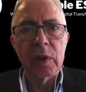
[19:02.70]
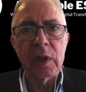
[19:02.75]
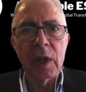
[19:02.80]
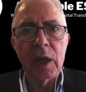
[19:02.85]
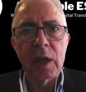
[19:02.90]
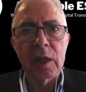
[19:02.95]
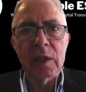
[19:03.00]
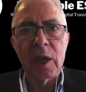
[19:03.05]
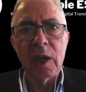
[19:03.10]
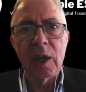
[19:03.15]

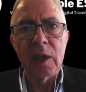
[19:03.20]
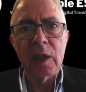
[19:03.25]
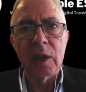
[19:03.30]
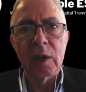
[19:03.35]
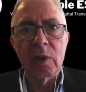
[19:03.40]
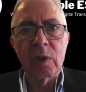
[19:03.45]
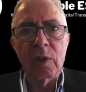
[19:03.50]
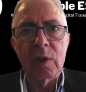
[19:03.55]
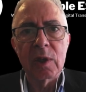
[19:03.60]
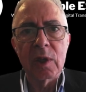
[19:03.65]
products, like
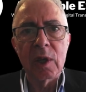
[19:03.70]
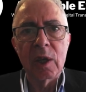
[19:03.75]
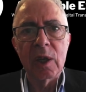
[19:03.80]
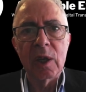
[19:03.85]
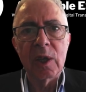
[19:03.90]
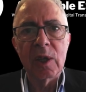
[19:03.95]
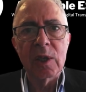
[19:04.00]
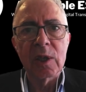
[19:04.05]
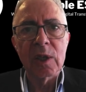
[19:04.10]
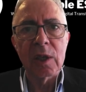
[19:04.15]

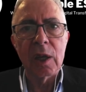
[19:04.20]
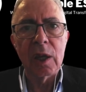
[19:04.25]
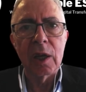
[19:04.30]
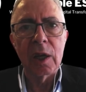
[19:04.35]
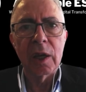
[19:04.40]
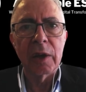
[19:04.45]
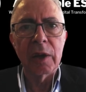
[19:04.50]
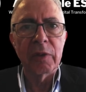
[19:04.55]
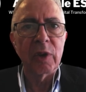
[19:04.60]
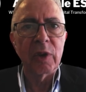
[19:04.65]
usually,
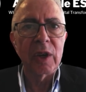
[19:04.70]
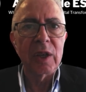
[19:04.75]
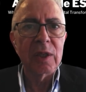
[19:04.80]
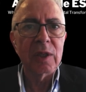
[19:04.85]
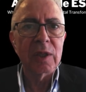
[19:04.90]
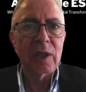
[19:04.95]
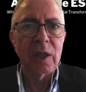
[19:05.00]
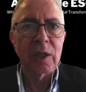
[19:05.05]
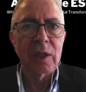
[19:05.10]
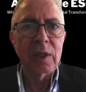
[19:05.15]
for
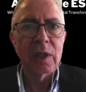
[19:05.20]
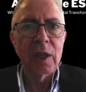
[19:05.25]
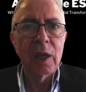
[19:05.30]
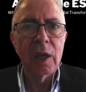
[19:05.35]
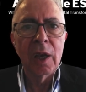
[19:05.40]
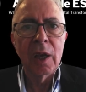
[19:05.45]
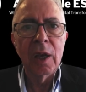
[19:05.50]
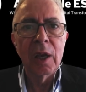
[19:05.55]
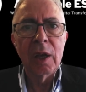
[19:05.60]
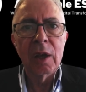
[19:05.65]

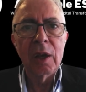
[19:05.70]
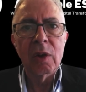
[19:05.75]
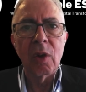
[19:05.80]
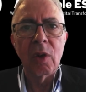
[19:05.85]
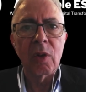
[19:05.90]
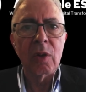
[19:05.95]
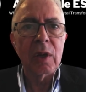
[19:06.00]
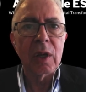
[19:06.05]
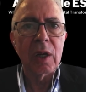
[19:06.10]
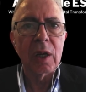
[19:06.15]
instance,
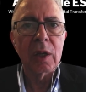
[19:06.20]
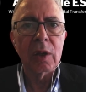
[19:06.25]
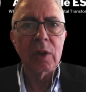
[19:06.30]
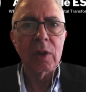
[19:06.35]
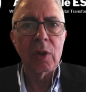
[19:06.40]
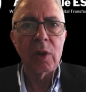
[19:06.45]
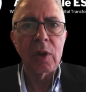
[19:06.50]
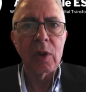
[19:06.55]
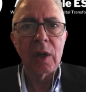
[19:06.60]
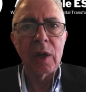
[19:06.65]

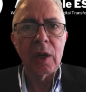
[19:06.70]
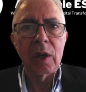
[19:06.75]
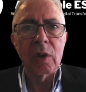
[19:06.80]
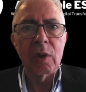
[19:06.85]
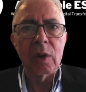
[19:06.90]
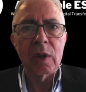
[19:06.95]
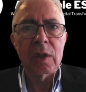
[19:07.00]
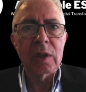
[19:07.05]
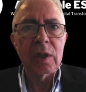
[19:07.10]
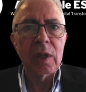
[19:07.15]
concrete
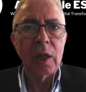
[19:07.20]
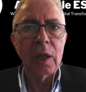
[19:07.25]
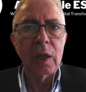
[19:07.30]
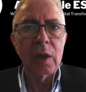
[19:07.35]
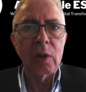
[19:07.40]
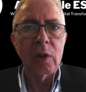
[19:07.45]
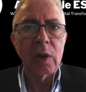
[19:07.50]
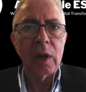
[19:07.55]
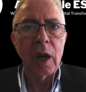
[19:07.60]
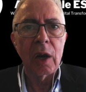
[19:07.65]
or
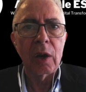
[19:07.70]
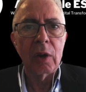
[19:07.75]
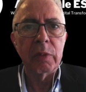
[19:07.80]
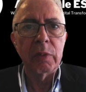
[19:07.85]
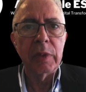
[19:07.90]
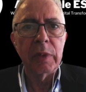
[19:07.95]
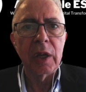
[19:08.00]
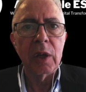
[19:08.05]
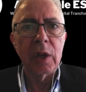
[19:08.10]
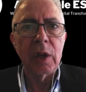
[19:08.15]
steel or
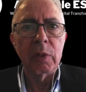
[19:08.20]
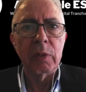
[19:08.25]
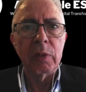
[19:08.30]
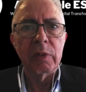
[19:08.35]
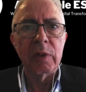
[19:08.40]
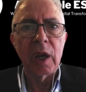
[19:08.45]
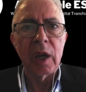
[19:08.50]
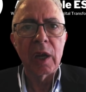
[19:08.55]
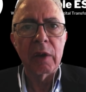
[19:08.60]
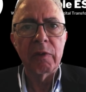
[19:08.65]

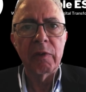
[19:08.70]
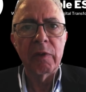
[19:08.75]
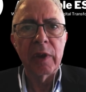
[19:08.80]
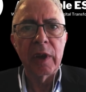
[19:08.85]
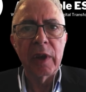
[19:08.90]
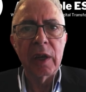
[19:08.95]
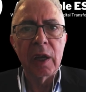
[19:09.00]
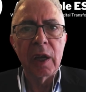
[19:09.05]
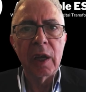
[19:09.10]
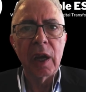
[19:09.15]
aluminum. They are
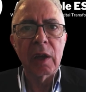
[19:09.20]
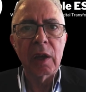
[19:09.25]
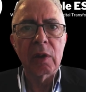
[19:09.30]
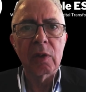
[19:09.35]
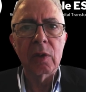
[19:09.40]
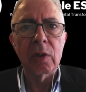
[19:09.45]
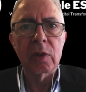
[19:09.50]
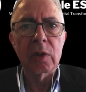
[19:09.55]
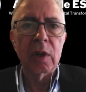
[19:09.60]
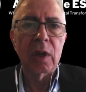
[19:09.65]
very
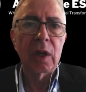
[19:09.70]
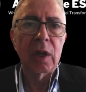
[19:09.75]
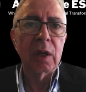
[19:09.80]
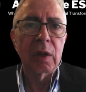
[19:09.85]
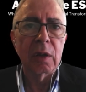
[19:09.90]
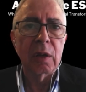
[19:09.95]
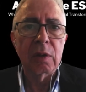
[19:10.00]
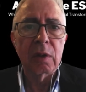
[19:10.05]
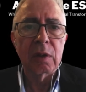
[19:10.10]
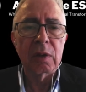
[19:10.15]
high,
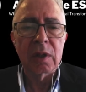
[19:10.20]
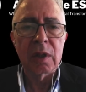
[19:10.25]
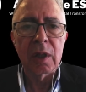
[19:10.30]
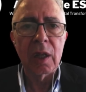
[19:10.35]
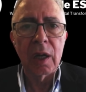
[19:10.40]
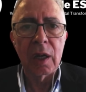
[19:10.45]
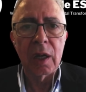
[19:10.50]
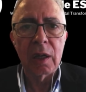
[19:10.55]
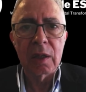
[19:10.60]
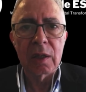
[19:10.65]

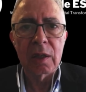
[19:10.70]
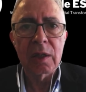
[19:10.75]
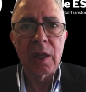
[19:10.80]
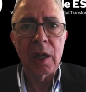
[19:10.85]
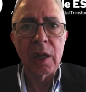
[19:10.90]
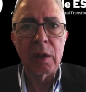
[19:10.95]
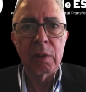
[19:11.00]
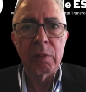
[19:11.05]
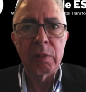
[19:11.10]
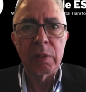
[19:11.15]

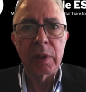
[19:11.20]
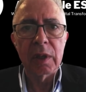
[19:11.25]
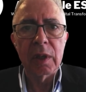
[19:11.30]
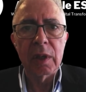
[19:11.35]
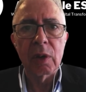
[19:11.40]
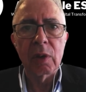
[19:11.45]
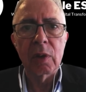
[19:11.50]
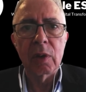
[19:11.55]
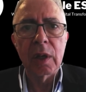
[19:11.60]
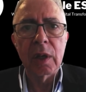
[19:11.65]
steel in
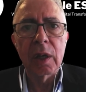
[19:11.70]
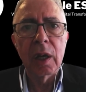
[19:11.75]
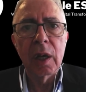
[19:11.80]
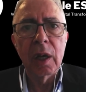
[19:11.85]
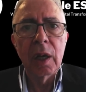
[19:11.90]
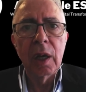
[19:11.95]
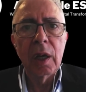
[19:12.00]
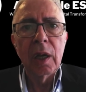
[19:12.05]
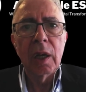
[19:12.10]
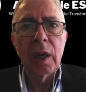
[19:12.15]
particular,
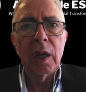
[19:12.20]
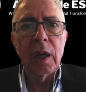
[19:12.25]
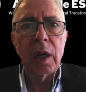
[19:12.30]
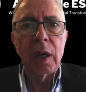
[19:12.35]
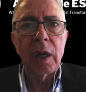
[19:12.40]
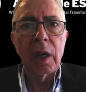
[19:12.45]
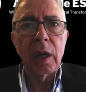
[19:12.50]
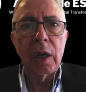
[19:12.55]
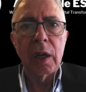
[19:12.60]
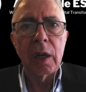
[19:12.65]

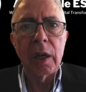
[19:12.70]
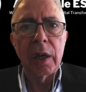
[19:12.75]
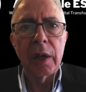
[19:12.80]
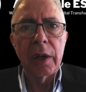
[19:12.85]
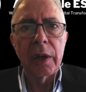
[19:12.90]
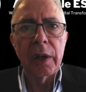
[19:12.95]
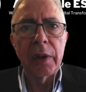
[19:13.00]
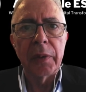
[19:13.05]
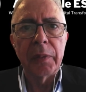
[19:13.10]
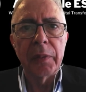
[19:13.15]

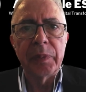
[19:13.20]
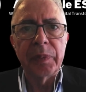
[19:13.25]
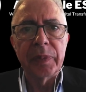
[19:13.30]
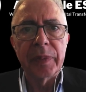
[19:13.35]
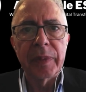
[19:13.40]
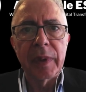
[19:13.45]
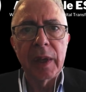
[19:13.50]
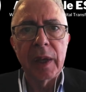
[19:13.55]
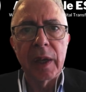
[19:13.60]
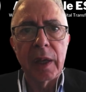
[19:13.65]

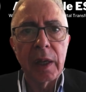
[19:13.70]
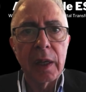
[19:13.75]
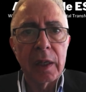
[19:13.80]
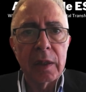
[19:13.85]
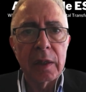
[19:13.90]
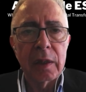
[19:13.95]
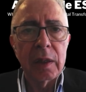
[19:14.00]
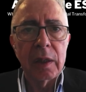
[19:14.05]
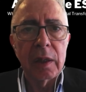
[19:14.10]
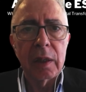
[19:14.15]

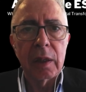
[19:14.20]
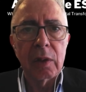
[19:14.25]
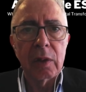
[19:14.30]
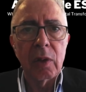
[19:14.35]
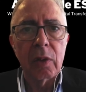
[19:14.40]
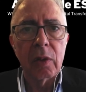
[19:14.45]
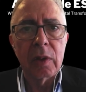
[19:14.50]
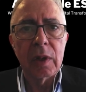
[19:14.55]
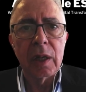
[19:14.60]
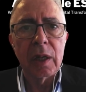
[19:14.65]
and
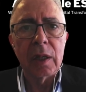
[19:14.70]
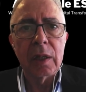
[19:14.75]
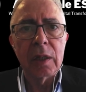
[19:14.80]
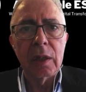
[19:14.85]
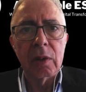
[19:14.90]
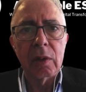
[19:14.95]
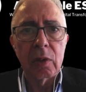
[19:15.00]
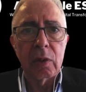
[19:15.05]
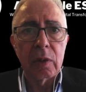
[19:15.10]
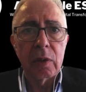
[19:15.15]

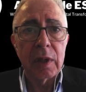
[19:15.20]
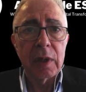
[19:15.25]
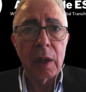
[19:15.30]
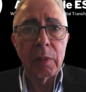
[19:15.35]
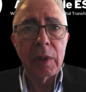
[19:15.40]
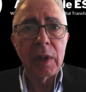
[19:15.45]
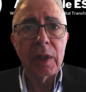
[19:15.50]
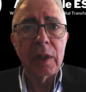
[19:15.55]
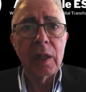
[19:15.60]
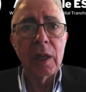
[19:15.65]
concrete or
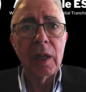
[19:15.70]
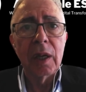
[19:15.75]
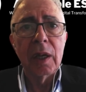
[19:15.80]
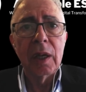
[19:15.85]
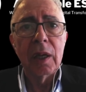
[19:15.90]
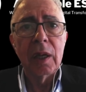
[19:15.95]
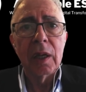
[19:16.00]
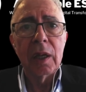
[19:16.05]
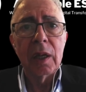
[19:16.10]
cement,